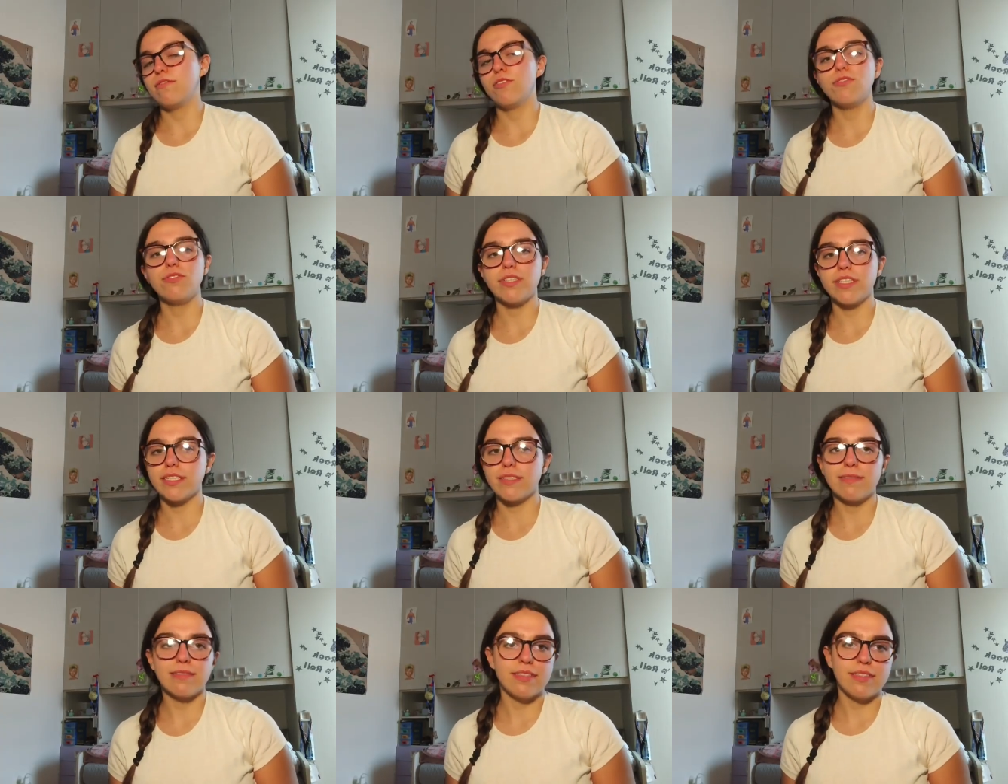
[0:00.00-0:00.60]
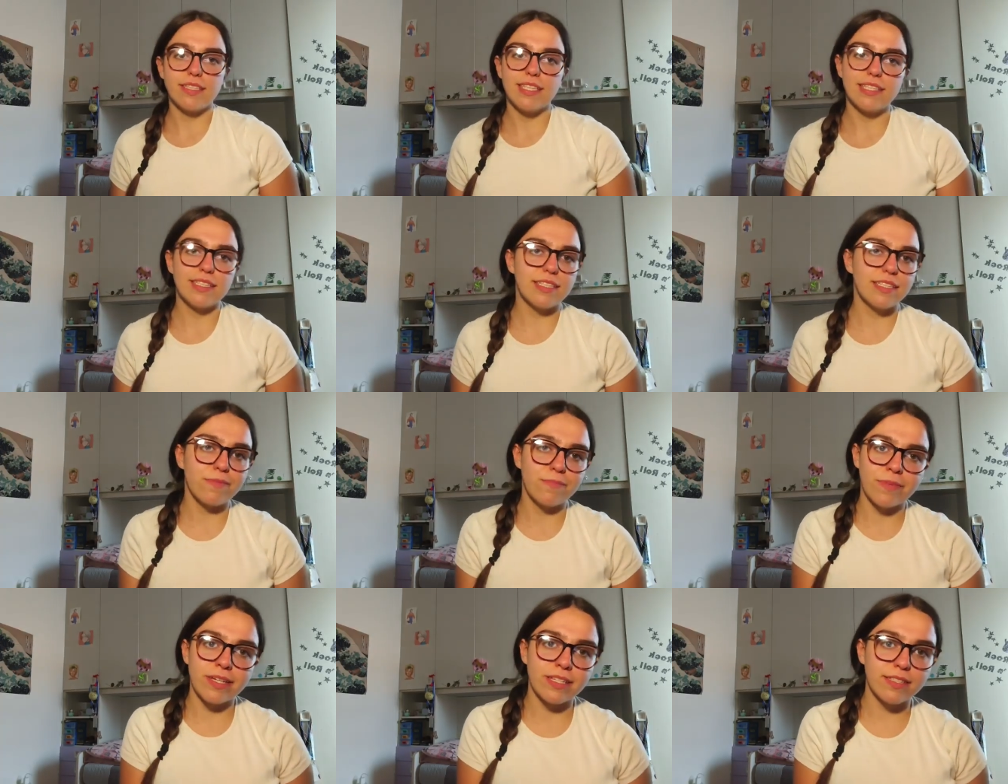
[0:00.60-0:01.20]
look, this
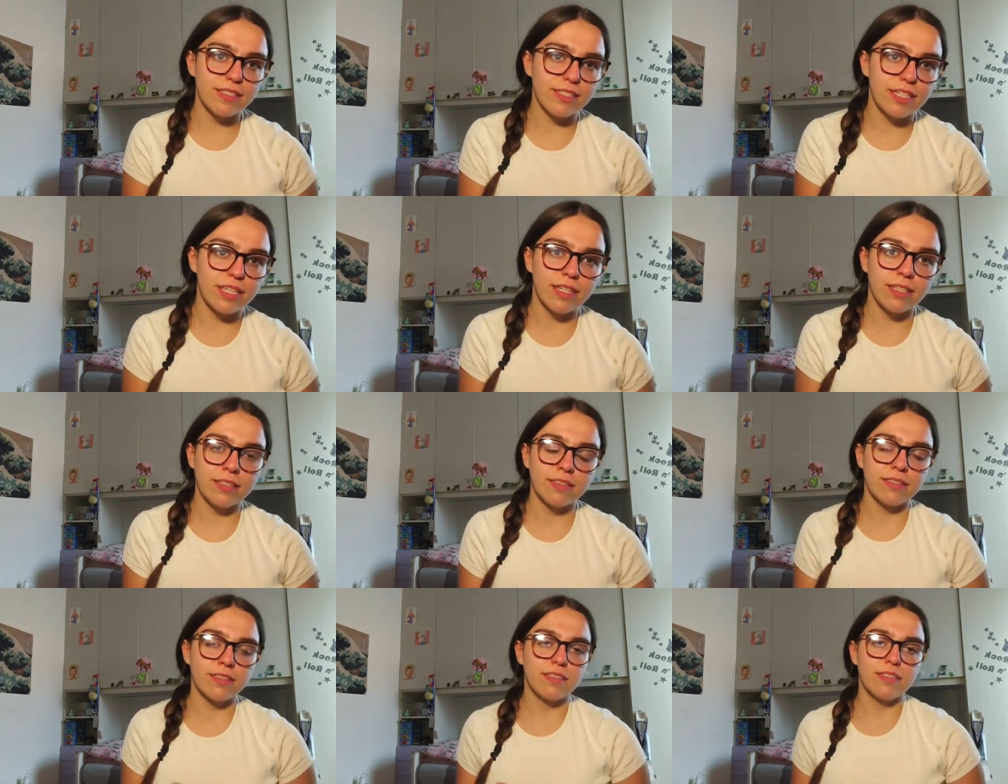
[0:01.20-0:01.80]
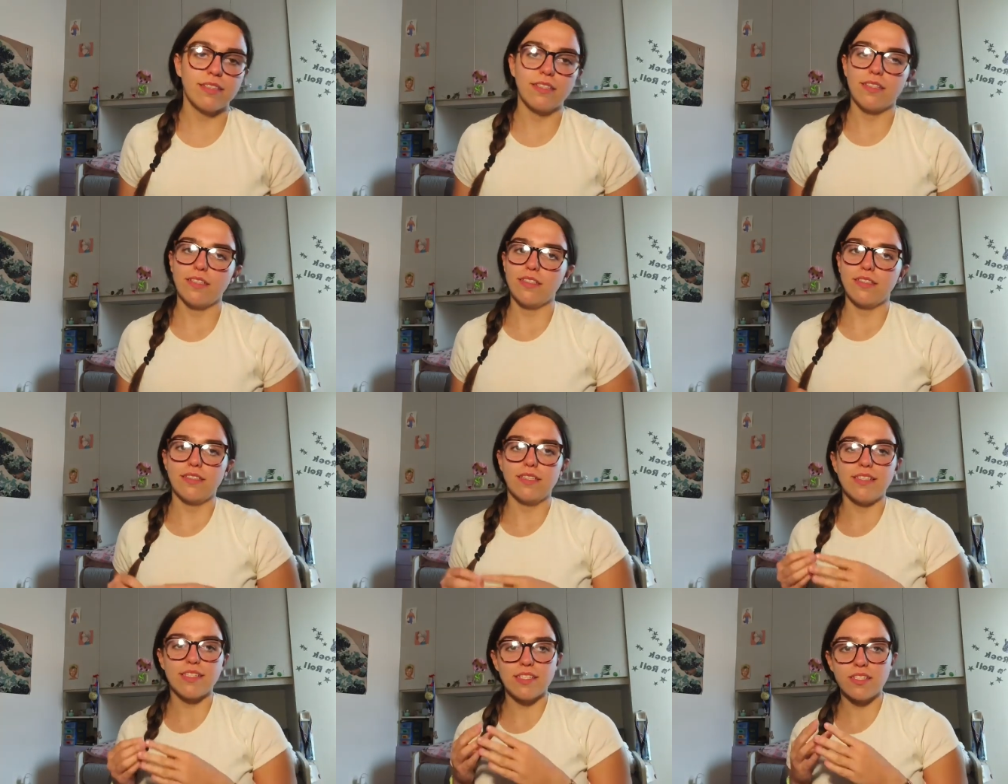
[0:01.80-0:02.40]
is missing,
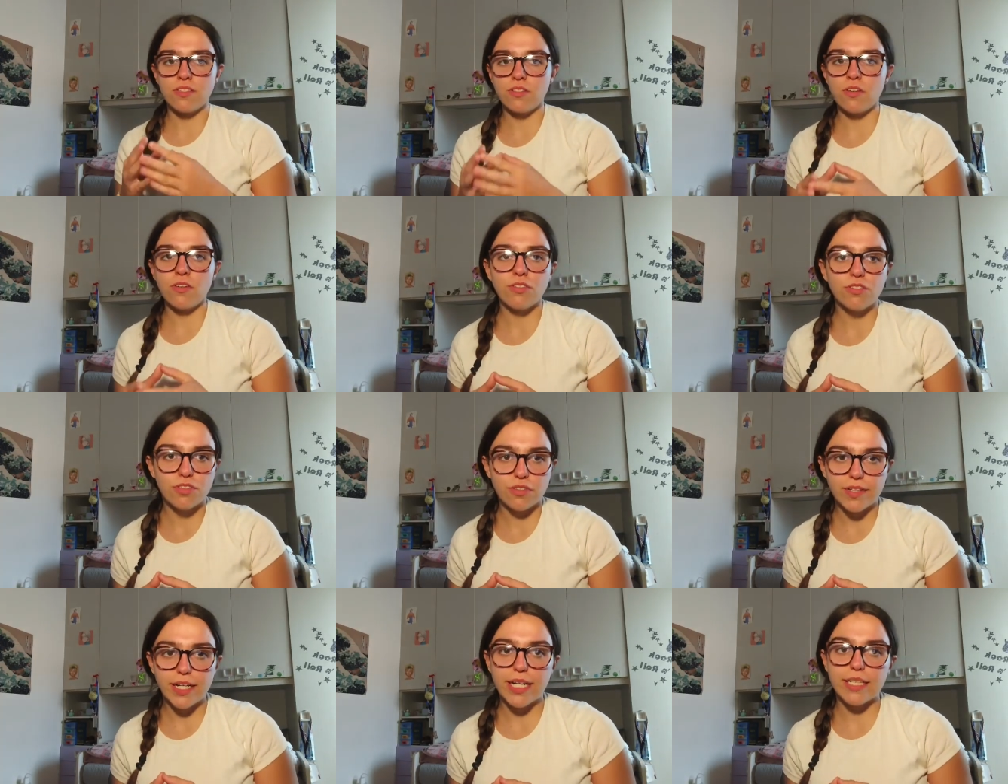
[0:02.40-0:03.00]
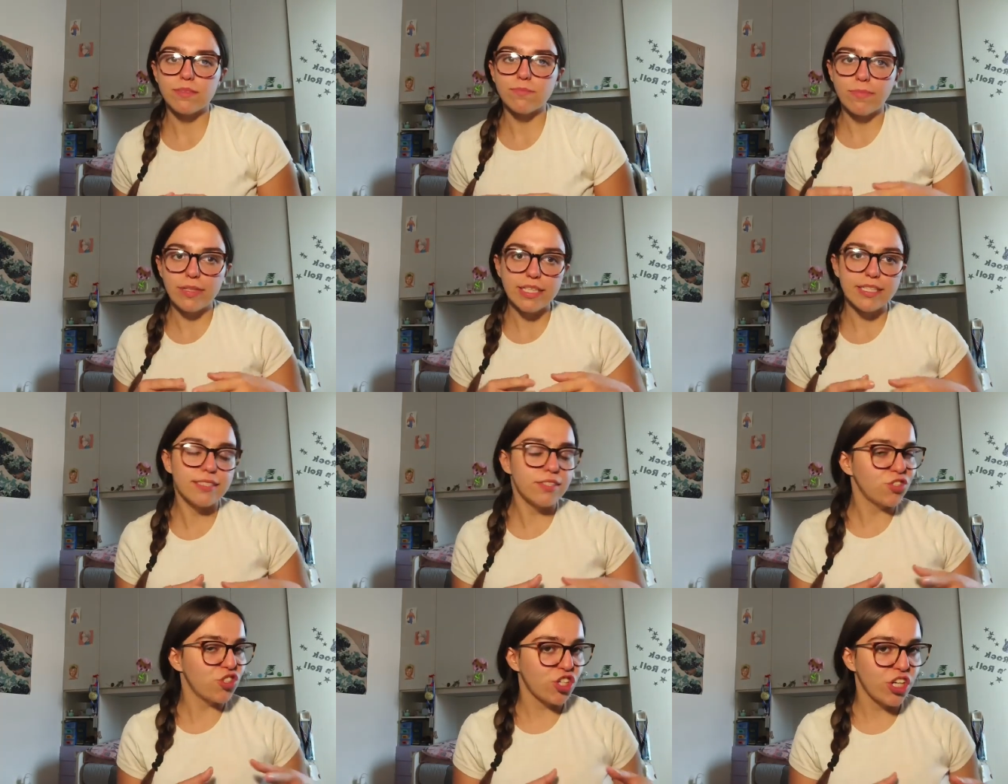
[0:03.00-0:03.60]
this is not correct,
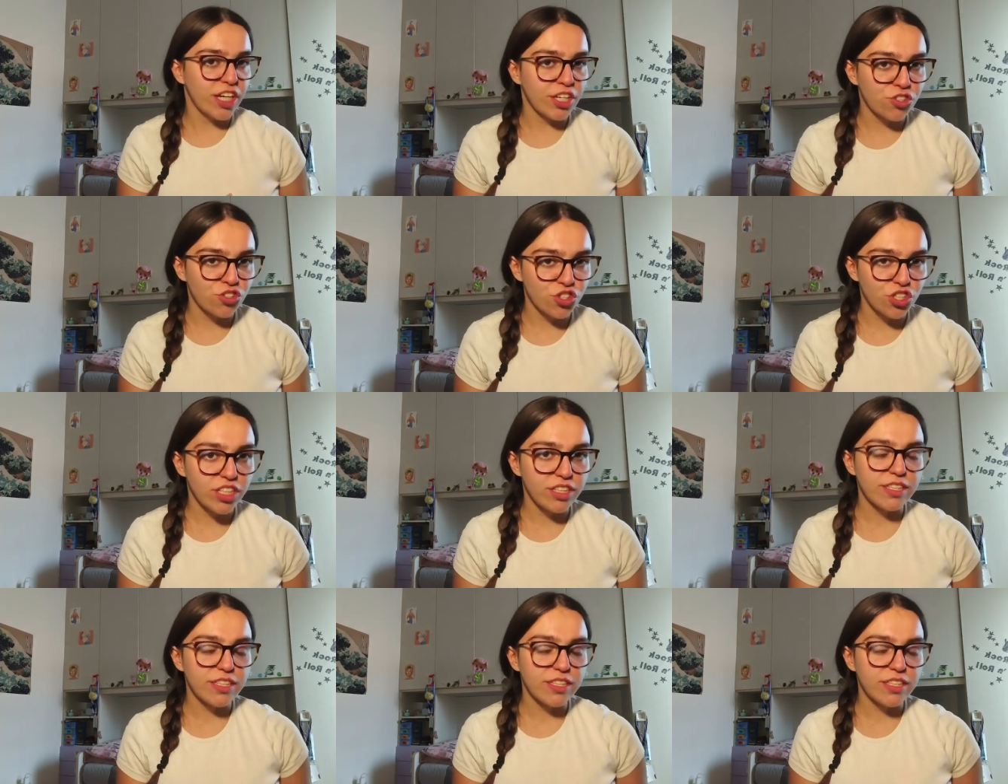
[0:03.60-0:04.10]
please change